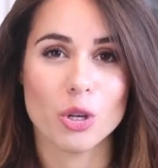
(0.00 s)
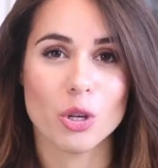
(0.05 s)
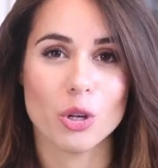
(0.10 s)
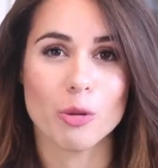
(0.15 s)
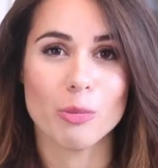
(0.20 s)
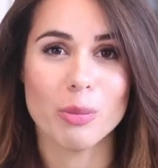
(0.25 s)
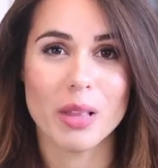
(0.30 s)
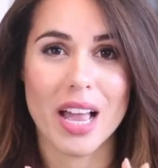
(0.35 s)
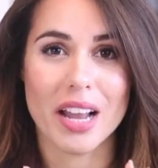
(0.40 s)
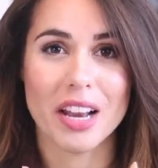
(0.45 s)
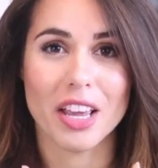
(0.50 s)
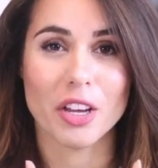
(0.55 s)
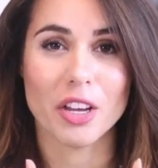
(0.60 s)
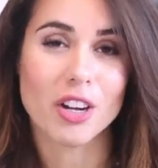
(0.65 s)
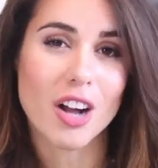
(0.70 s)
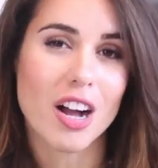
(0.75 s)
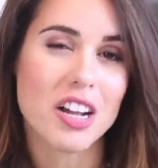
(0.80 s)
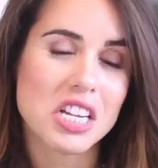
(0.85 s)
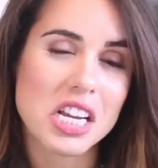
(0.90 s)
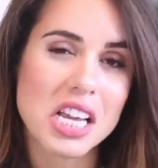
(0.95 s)
to planning
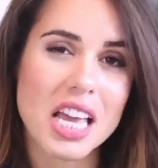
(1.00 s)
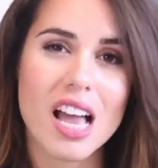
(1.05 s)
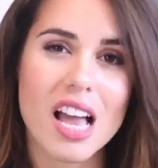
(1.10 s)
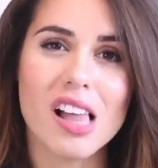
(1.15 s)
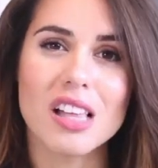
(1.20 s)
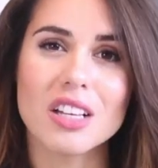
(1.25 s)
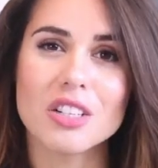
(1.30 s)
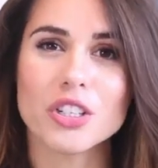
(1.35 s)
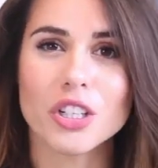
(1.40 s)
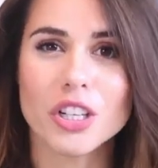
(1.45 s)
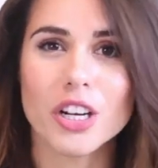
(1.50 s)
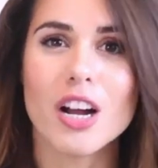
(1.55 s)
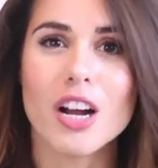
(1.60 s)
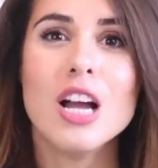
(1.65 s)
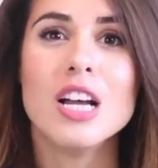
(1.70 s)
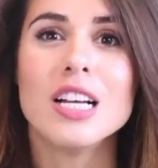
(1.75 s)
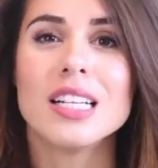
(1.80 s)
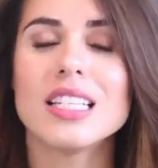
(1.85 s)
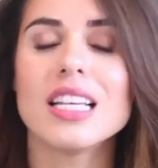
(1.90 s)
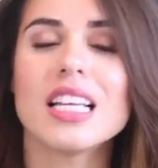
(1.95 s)
your content calendar
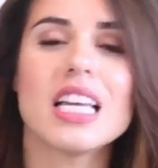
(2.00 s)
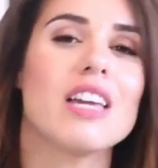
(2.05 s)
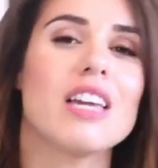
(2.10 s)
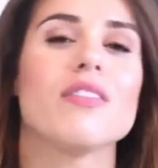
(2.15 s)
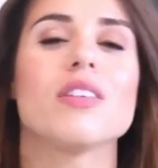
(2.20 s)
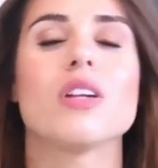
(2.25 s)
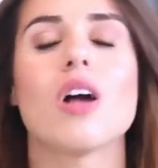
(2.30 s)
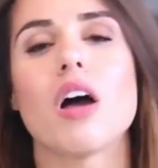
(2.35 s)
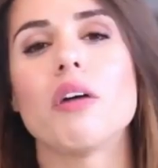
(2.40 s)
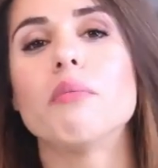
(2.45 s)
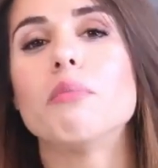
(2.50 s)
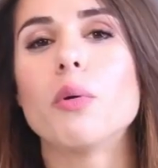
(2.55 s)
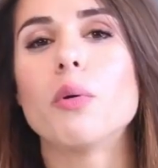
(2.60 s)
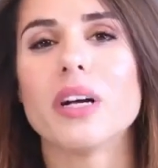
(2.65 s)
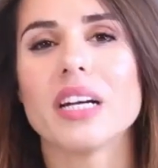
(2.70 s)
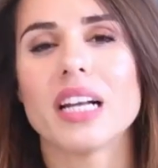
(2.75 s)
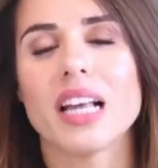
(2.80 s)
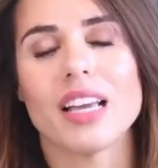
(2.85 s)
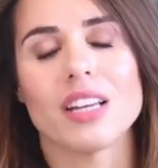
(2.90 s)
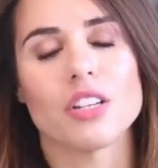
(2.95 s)
to even
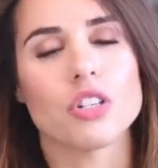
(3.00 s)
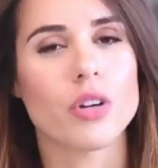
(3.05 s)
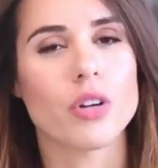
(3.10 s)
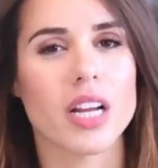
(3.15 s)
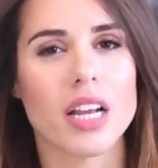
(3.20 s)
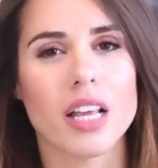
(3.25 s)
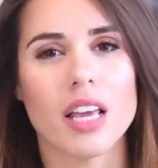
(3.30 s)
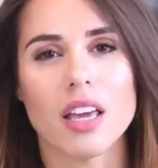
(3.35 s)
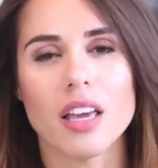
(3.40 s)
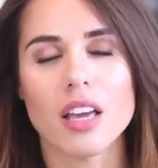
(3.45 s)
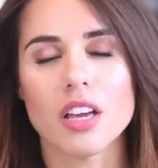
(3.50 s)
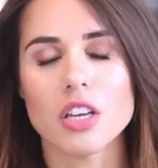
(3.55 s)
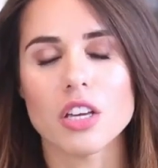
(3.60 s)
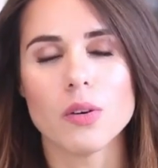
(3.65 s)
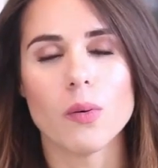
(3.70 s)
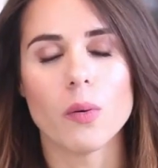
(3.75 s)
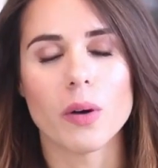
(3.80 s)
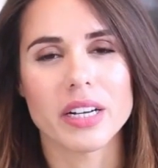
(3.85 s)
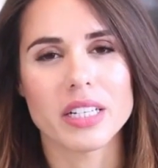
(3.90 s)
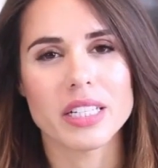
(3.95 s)
onboarding and training
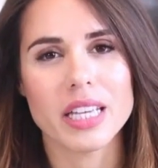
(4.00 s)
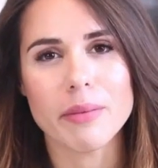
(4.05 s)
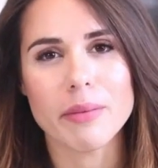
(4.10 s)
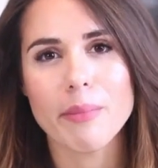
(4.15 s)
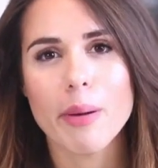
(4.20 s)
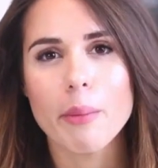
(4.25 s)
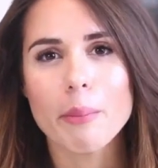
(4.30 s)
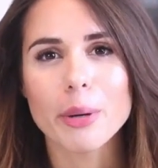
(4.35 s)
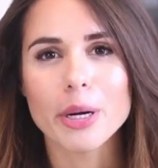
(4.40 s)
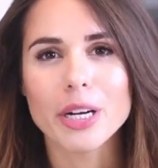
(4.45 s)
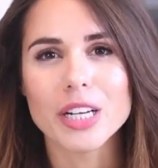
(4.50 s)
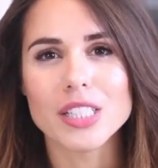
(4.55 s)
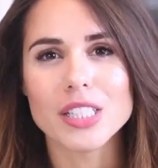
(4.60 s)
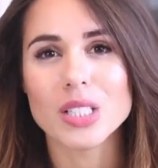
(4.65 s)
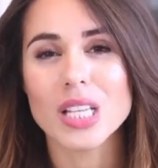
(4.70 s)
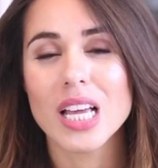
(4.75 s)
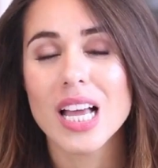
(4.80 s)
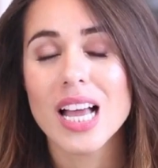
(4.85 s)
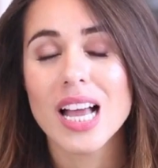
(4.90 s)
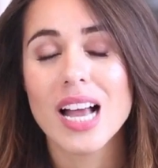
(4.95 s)
your team
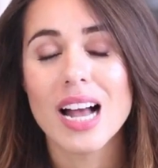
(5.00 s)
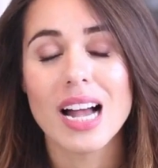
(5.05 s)
members.